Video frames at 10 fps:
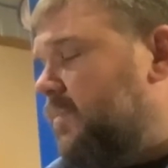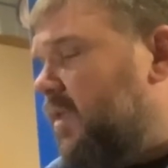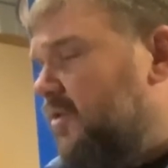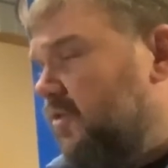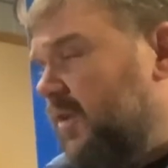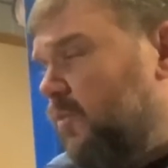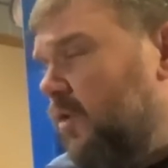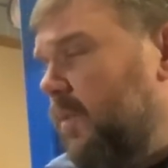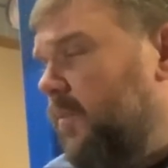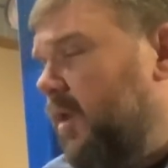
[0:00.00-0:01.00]
So that's what we're
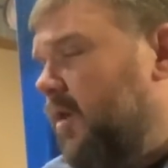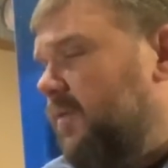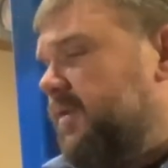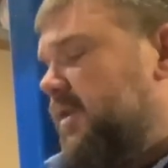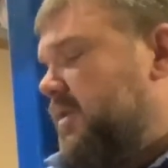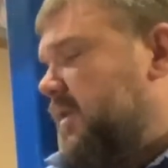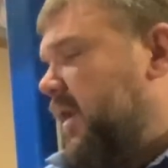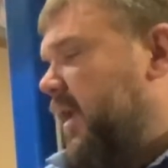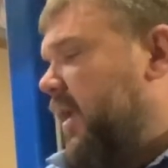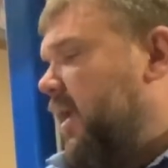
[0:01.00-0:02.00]
gonna be putting on this engine
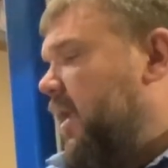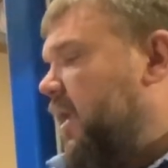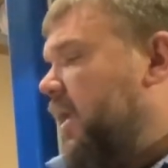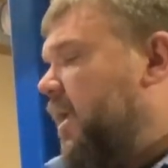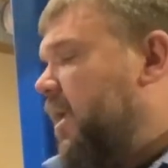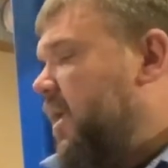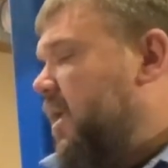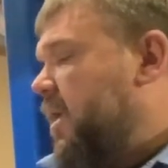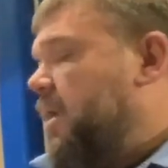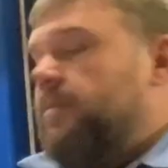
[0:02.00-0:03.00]
today.
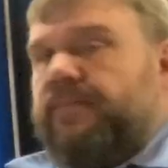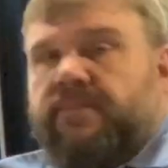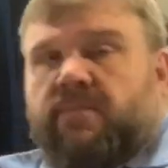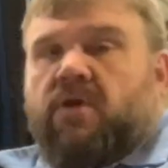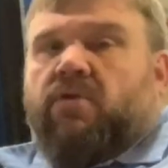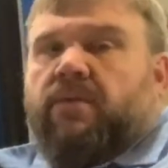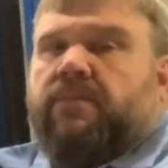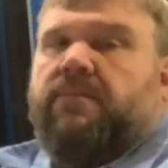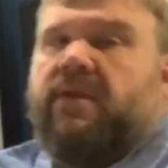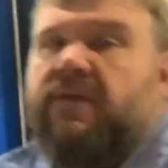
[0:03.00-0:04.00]
Hold on,
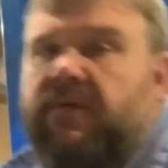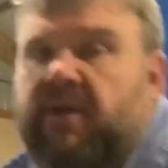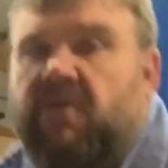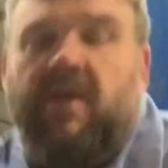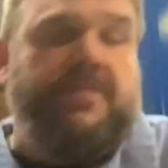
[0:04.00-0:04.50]
I did forget to grab